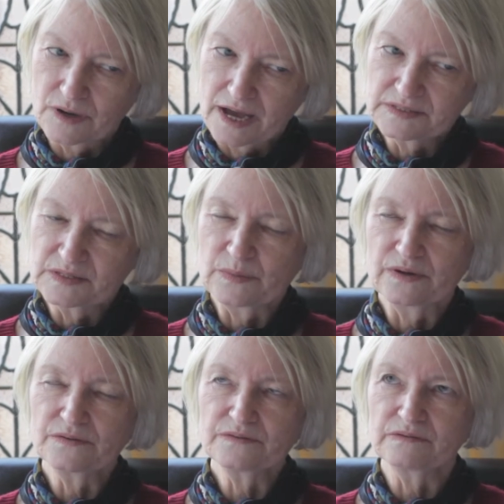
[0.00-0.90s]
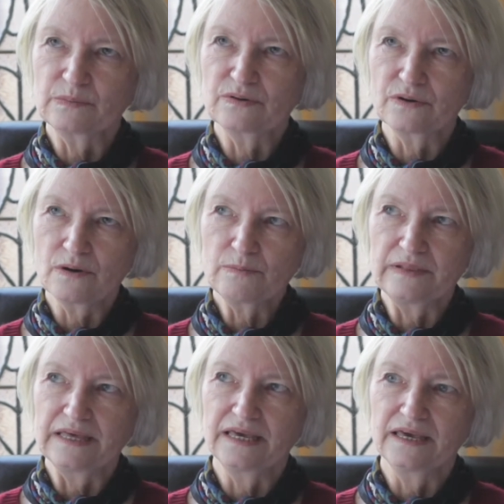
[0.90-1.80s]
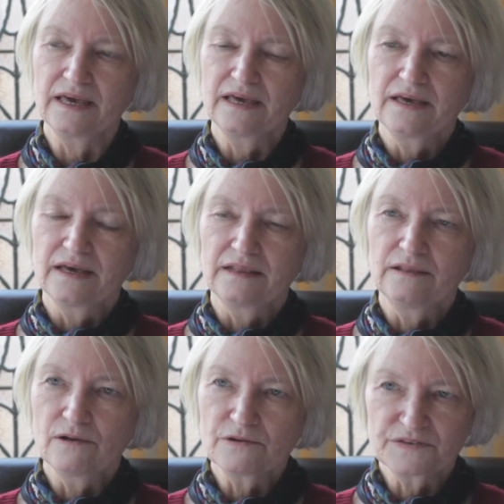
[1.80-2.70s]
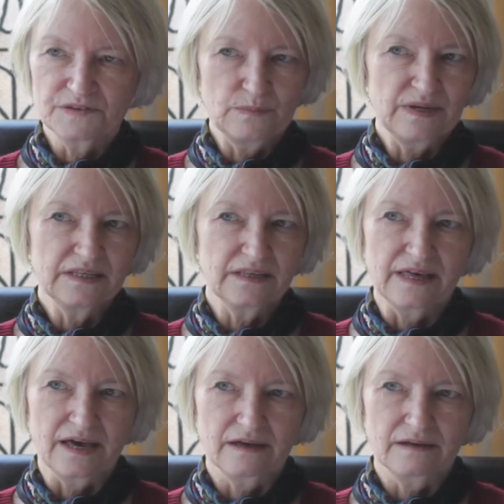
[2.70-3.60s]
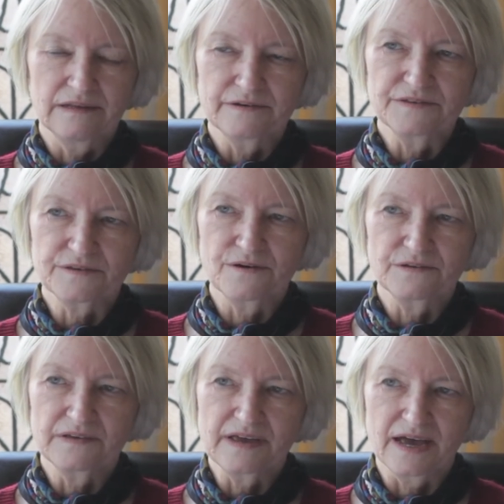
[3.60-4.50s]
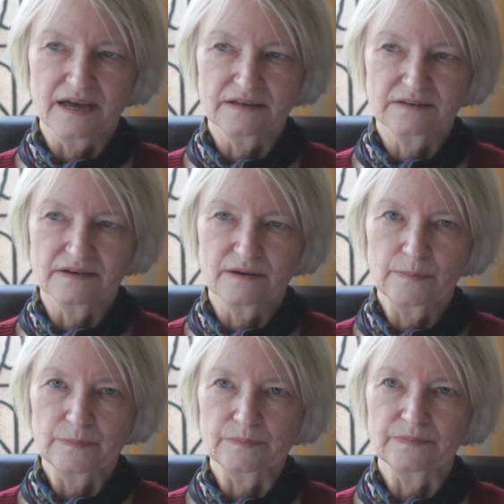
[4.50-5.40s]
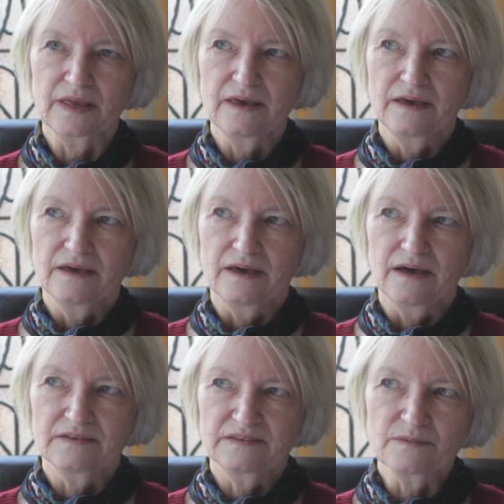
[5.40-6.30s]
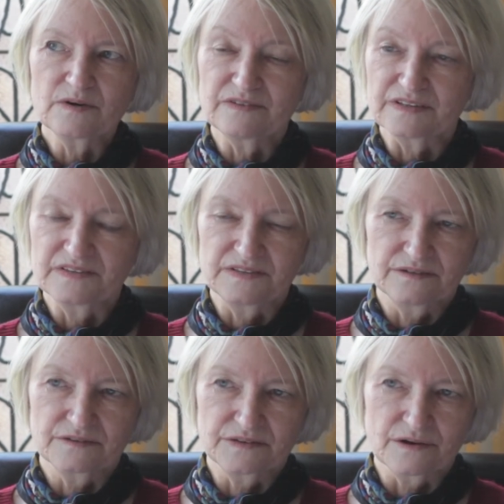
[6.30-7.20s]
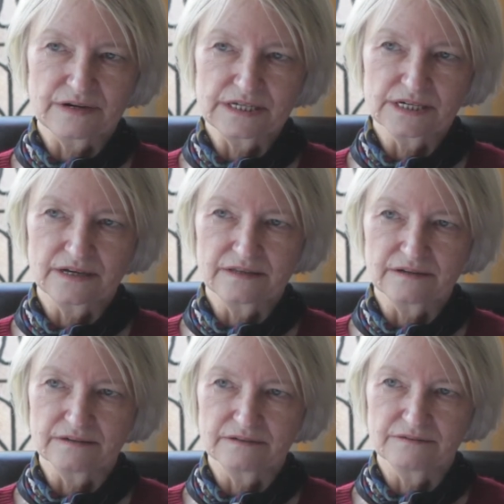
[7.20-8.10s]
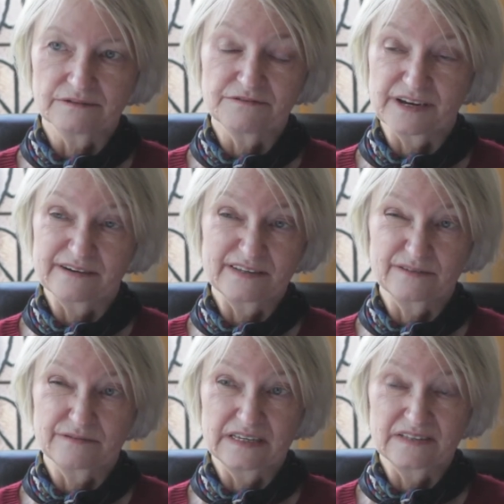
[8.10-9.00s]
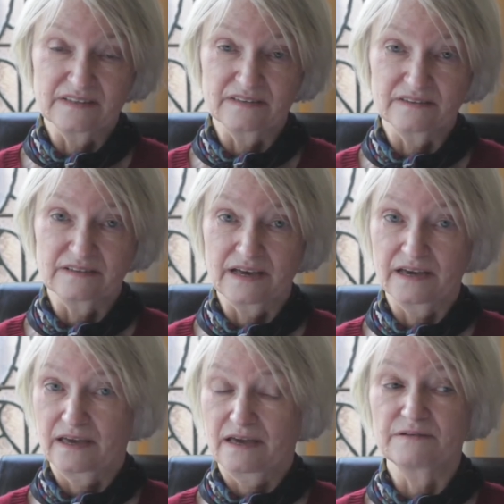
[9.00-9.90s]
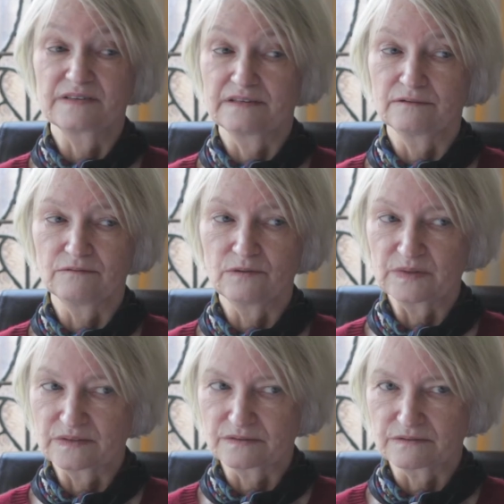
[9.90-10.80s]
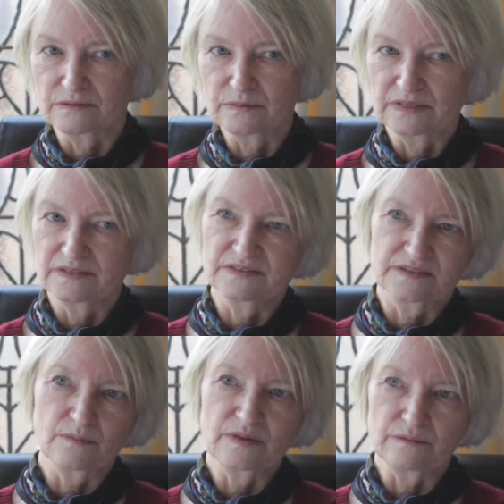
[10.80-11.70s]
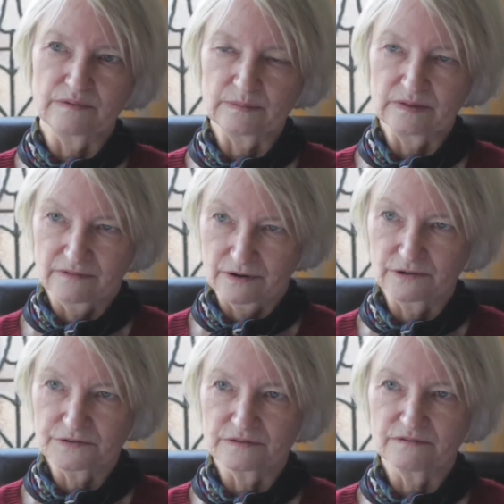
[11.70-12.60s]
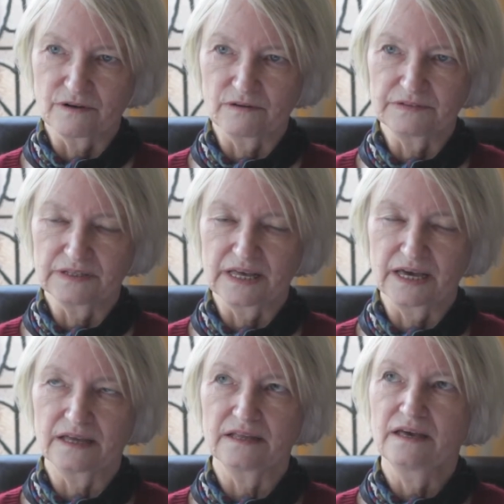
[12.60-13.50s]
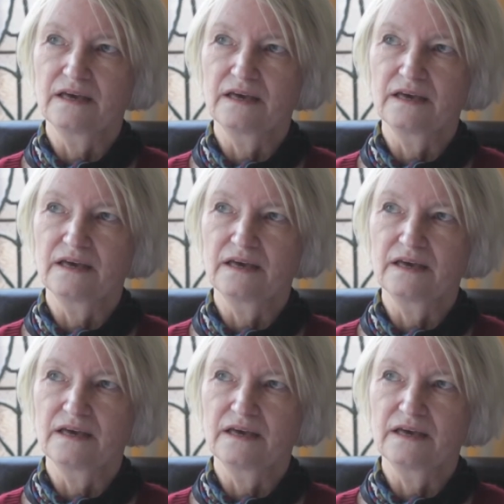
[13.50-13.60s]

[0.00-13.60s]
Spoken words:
I suppose we probably lost a bit of that close contact. Some of us still saw each other for various reasons, like I was in a women's group and some of the women were also involved in that.